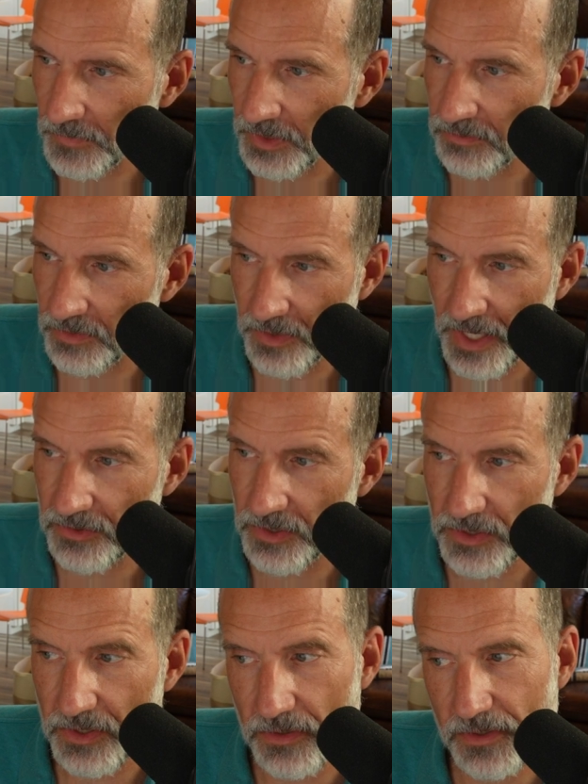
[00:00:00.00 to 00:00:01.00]
So that
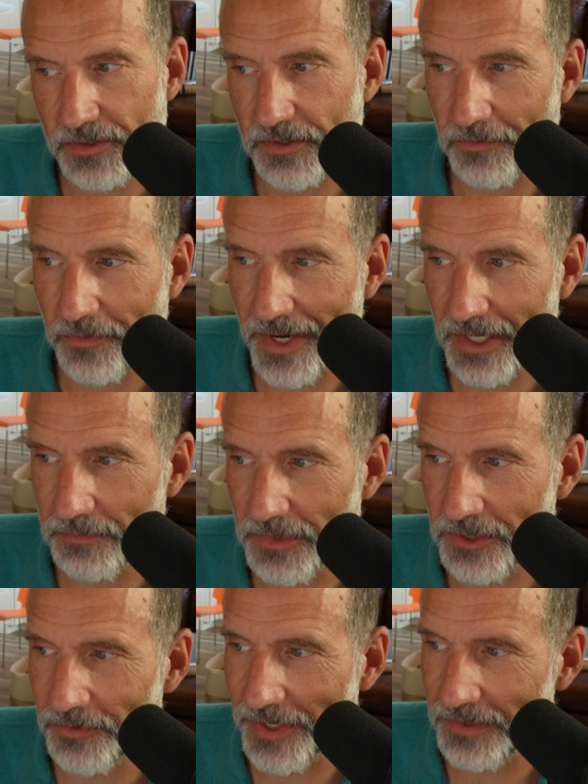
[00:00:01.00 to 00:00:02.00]
just uses the ran
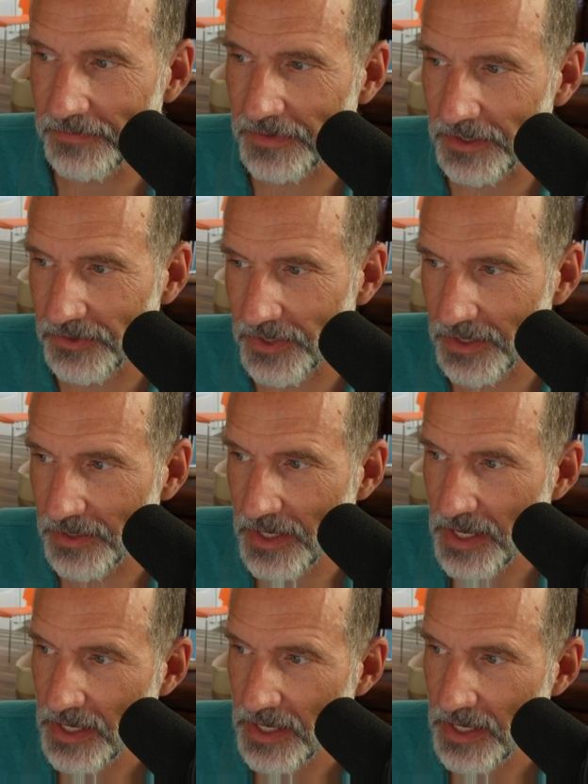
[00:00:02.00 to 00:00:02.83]
between function,